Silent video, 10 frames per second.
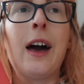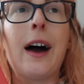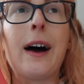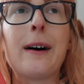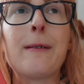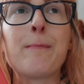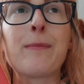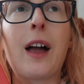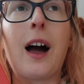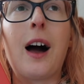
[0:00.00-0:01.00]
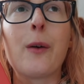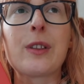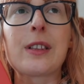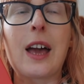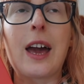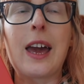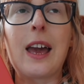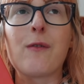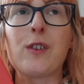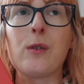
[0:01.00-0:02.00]
I would say
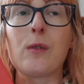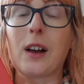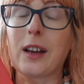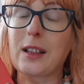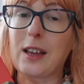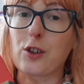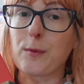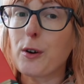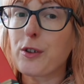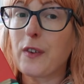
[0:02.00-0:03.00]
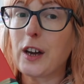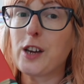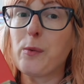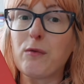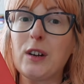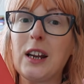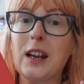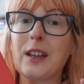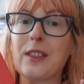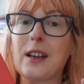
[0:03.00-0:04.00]
if you like Tessa Moshfegh, you will really
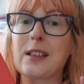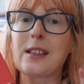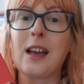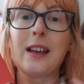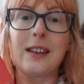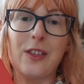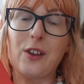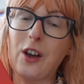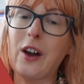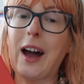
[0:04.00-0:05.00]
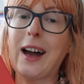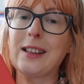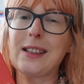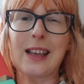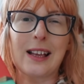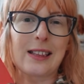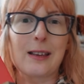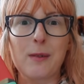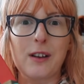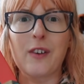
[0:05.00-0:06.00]
like this. Death in Her Hands has
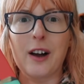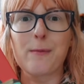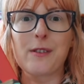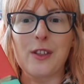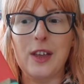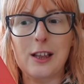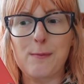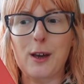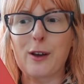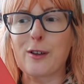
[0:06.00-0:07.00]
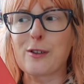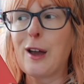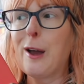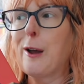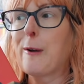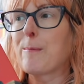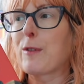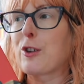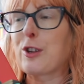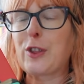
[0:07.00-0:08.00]
similar vibes to this because
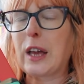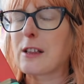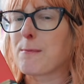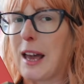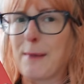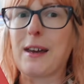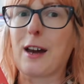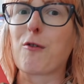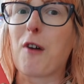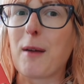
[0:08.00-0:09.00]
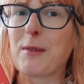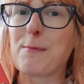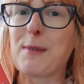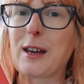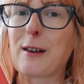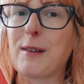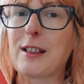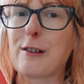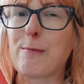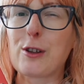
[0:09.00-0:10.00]
she thinks maybe a crime has been
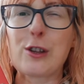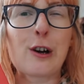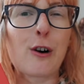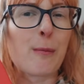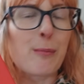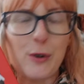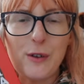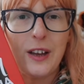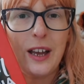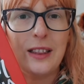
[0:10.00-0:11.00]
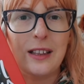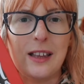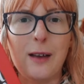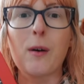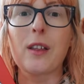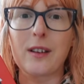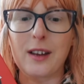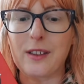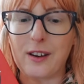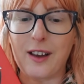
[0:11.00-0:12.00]
committed, but she can't prove it in the same way that
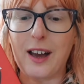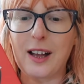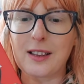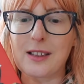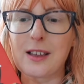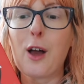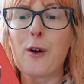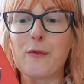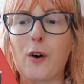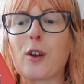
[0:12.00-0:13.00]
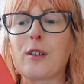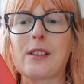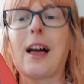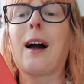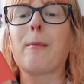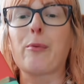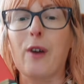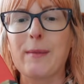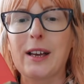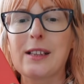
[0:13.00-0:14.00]
Death in Her Hands follows that
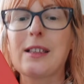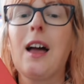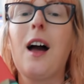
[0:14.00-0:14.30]
premise.